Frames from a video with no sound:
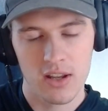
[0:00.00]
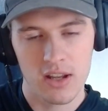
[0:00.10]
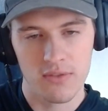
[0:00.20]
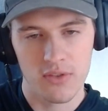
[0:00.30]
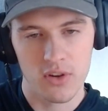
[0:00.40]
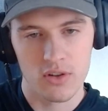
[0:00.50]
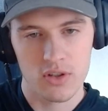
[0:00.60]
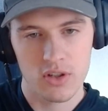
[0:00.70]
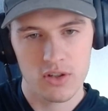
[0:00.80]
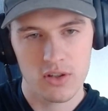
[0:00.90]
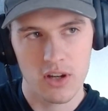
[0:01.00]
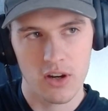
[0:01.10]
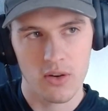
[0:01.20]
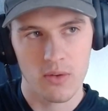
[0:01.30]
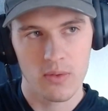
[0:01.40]
if you're just,
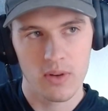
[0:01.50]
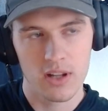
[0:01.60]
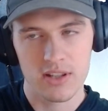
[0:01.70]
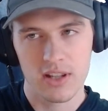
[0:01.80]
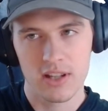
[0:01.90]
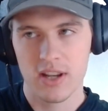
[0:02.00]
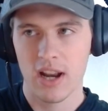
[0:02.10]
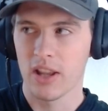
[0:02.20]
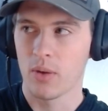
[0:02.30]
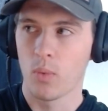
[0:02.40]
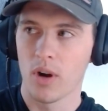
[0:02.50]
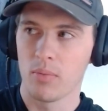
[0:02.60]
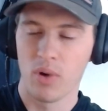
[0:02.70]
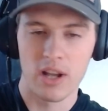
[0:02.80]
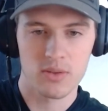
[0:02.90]
it's kind of like
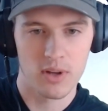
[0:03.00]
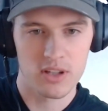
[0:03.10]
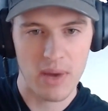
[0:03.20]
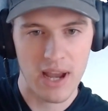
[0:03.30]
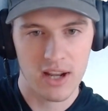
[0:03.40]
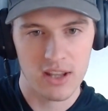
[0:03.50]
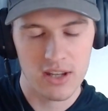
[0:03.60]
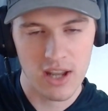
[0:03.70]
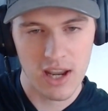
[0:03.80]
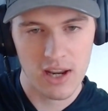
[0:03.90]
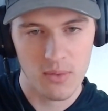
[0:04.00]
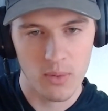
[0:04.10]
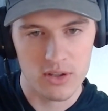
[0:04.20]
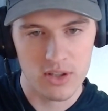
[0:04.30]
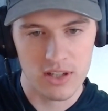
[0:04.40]
WordPress was back in the day,
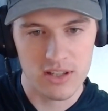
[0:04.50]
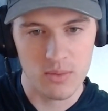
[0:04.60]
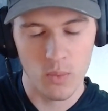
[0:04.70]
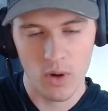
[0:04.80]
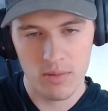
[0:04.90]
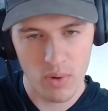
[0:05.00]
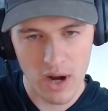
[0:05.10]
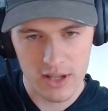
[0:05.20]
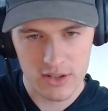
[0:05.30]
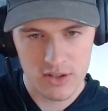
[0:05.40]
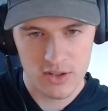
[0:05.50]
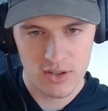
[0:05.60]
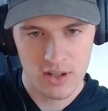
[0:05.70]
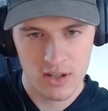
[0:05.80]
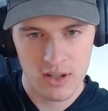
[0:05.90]
where it's like, did WordPress
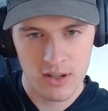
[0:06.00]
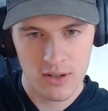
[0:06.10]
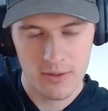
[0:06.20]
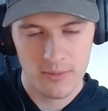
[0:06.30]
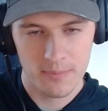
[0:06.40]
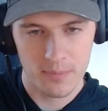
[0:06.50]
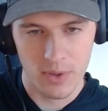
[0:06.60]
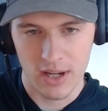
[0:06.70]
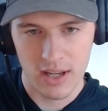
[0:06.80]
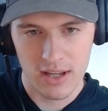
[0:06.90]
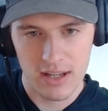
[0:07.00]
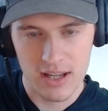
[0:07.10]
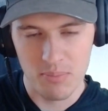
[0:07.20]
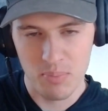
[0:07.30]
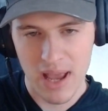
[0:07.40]
like
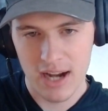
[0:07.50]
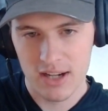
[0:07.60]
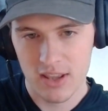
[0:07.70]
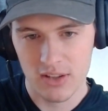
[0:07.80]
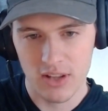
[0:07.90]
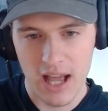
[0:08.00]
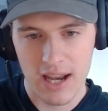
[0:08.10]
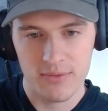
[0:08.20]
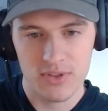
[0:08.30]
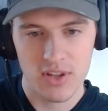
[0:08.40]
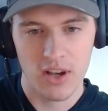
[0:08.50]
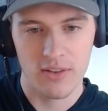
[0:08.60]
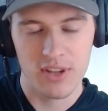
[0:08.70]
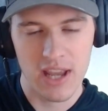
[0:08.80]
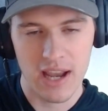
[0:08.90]
impact the lives
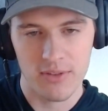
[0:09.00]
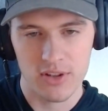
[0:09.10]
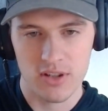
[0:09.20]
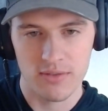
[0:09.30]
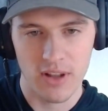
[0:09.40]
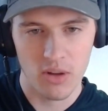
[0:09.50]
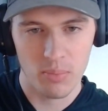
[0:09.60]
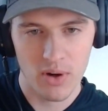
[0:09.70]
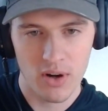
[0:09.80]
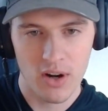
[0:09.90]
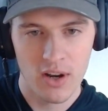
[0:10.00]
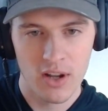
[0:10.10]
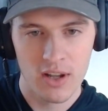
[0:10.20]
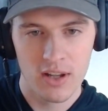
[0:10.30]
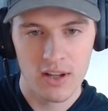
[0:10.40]
of the average developer?
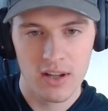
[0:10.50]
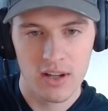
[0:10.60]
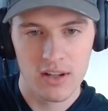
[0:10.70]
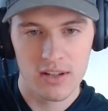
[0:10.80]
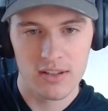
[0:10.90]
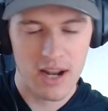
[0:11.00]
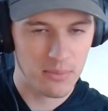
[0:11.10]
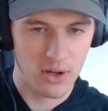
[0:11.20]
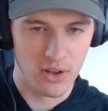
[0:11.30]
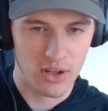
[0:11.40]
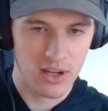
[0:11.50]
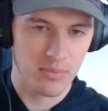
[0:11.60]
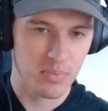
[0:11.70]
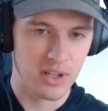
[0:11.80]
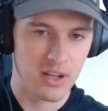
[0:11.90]
Not
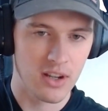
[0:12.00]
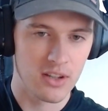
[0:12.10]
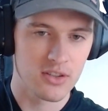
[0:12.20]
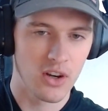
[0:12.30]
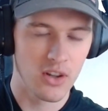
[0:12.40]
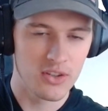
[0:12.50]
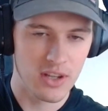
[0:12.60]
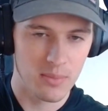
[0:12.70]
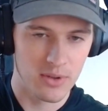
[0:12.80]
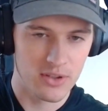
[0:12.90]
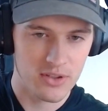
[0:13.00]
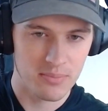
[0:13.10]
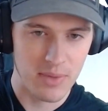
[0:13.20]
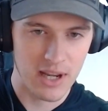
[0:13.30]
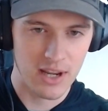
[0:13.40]
really, because all it did was
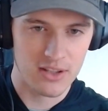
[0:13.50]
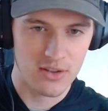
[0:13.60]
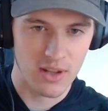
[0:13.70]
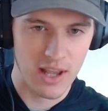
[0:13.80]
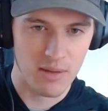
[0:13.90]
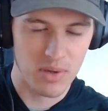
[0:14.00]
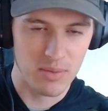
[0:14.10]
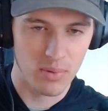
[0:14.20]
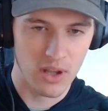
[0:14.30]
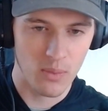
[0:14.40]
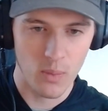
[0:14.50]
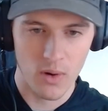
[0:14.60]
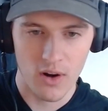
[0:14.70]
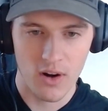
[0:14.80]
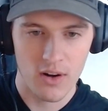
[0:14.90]
make it so that people that
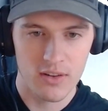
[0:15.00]
were